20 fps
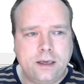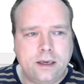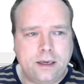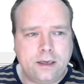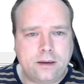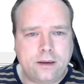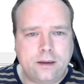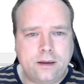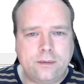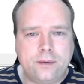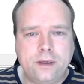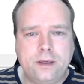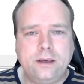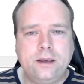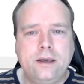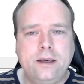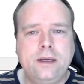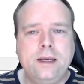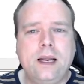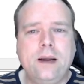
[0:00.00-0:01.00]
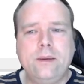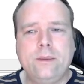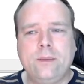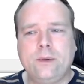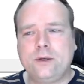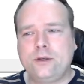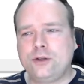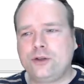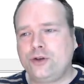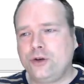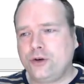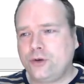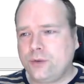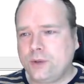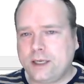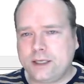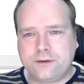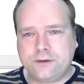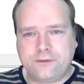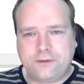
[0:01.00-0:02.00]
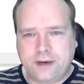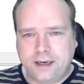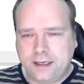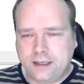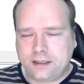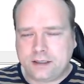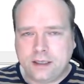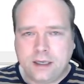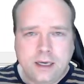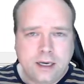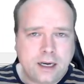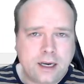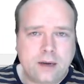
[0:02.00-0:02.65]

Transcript: in the other one, and now I want to synchronize the files.